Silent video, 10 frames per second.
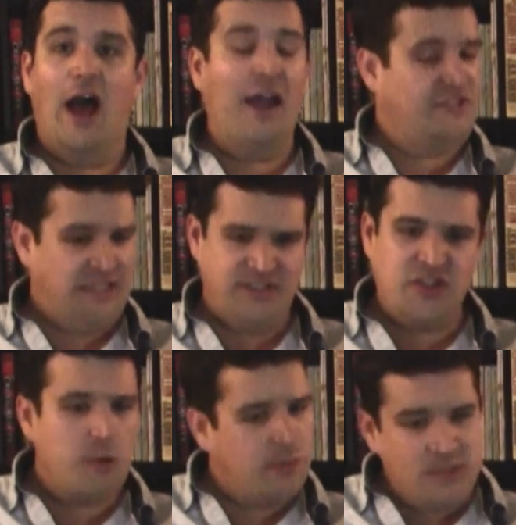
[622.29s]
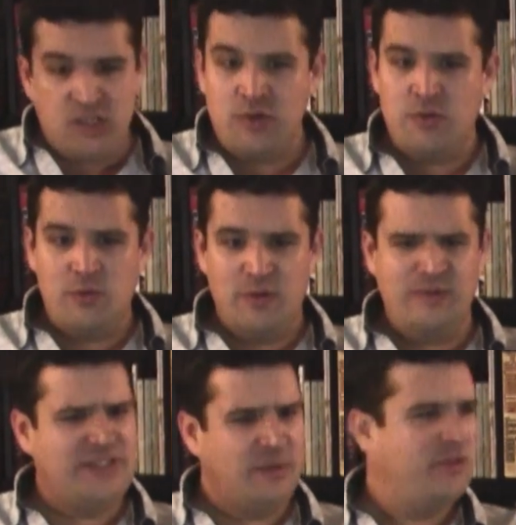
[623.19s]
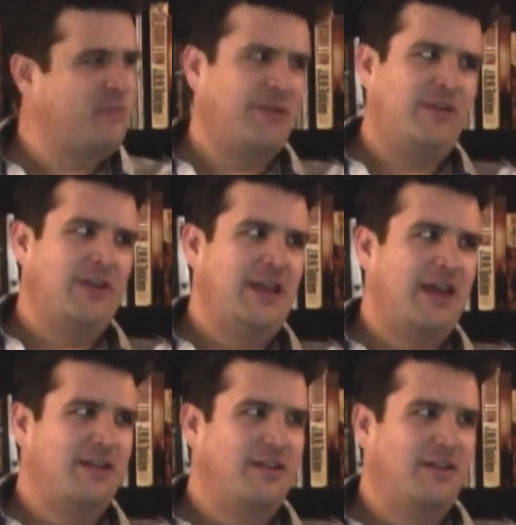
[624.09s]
I've seen Scooby Doo. There was Bigfoot on that.